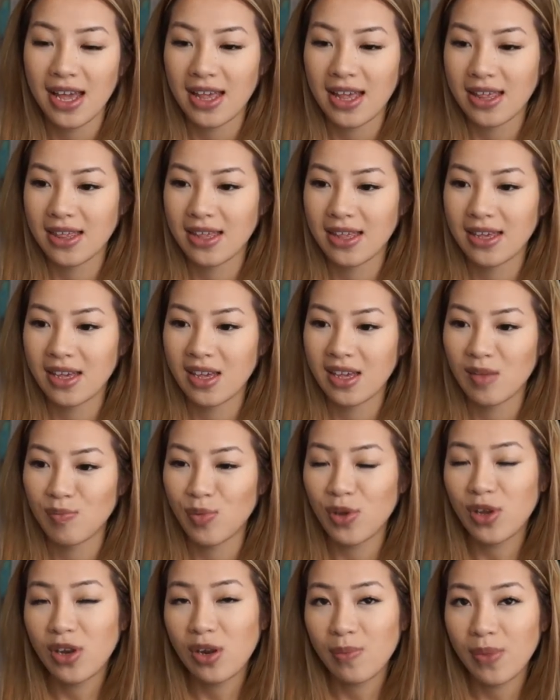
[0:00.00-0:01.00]
the
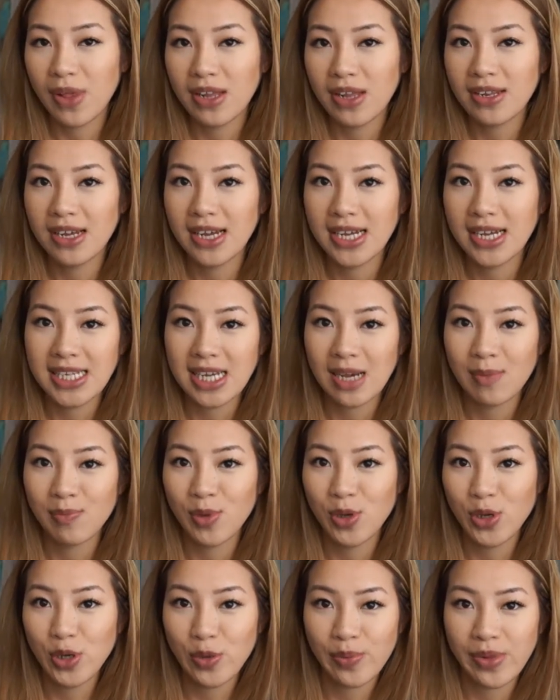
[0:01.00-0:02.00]
beauty blender, a damp
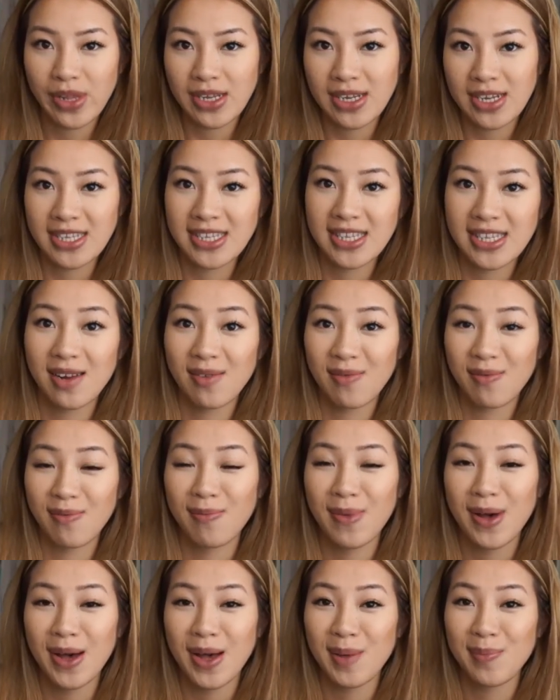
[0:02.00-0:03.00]
beauty blender, instead of
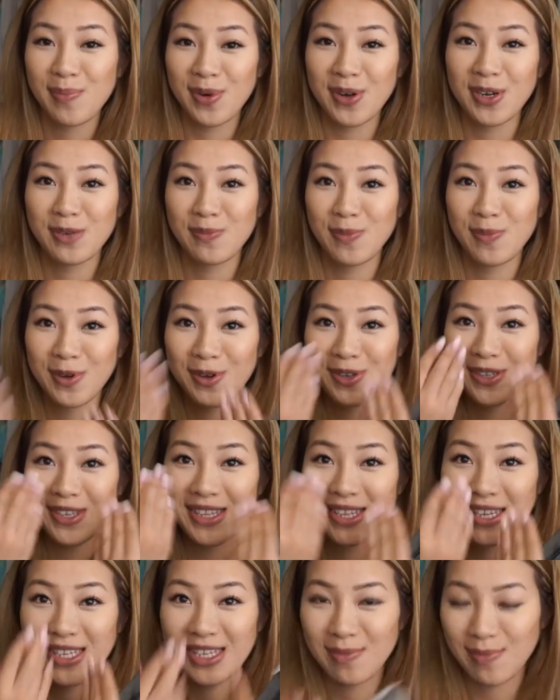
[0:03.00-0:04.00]
my brush because it
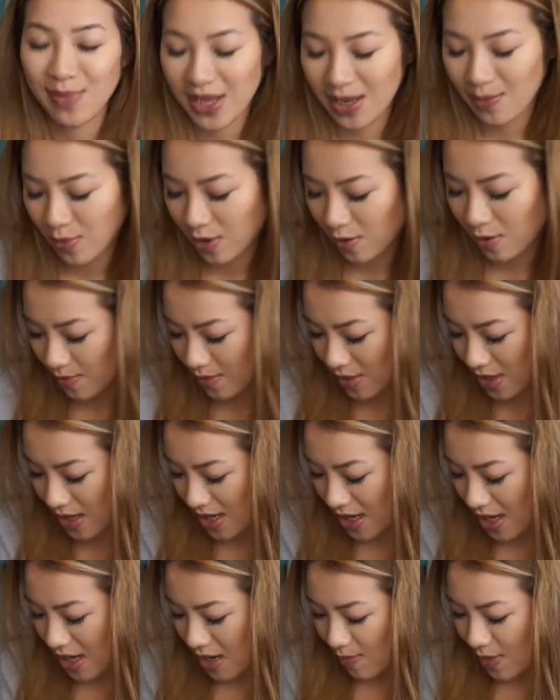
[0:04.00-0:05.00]
doesn't blend properly.
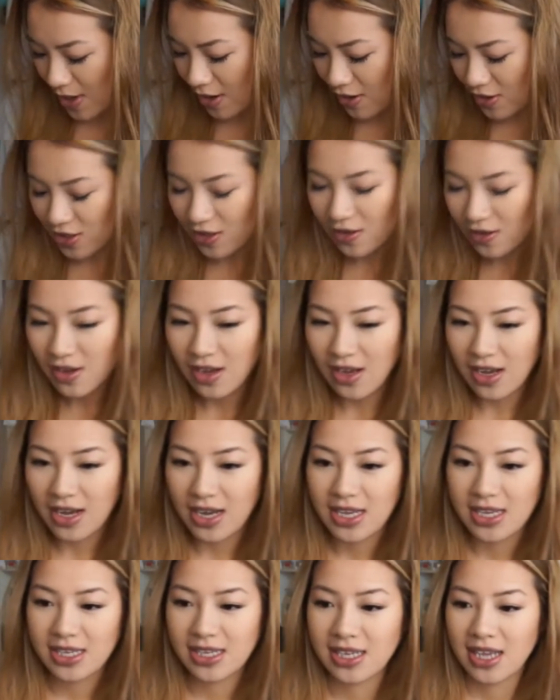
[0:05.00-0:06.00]
But I'll show you
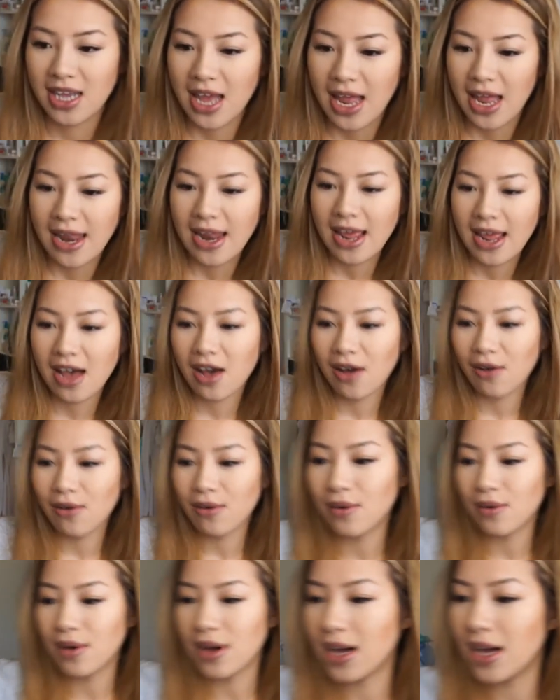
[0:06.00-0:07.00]
guys
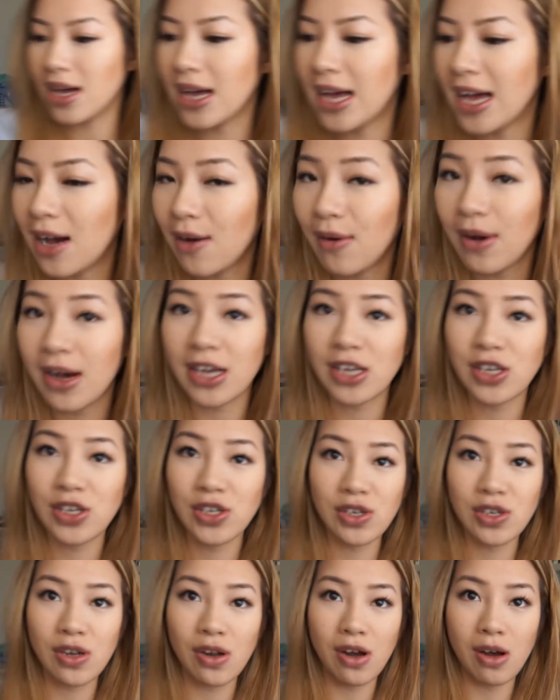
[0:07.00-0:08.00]
now how I
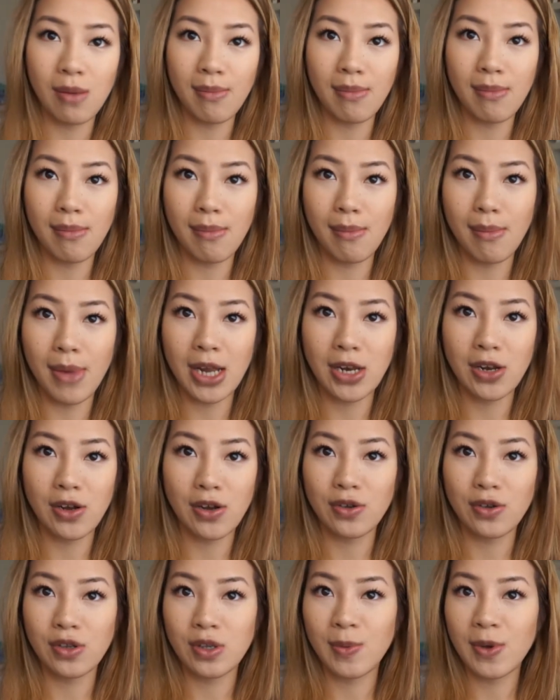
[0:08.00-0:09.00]
use it on my
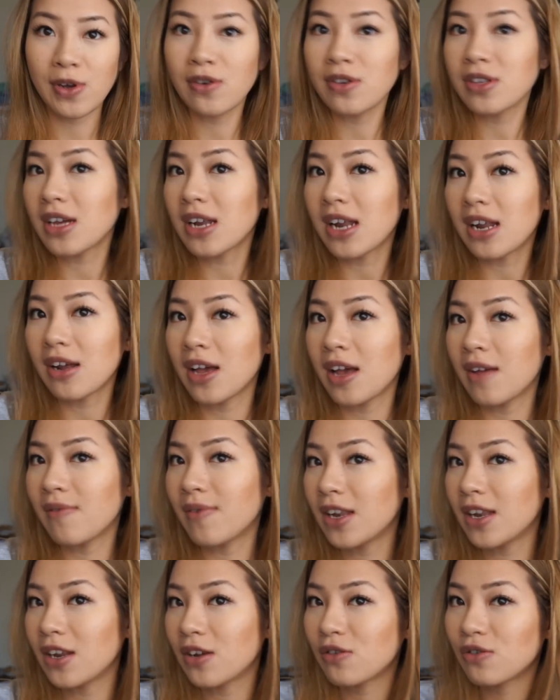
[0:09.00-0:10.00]
nose, because I don't have
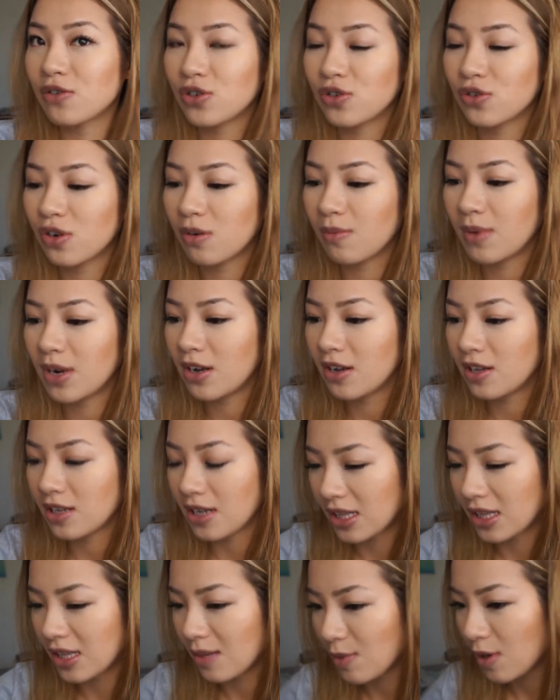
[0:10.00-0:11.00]
any contour on my nose
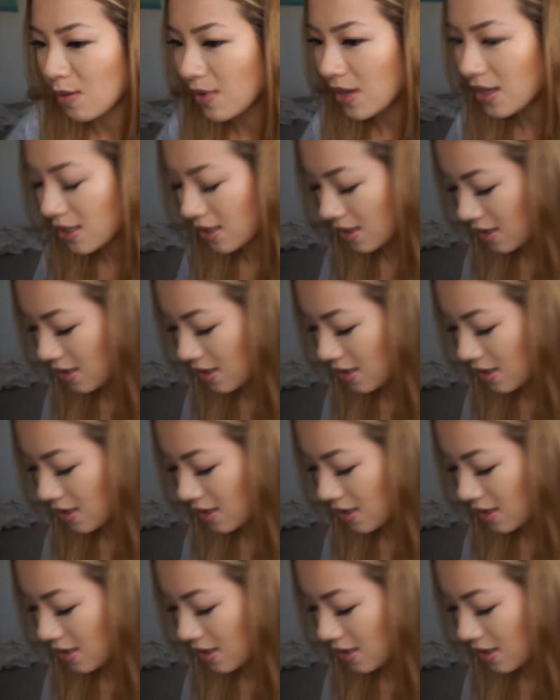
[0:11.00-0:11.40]
at the moment.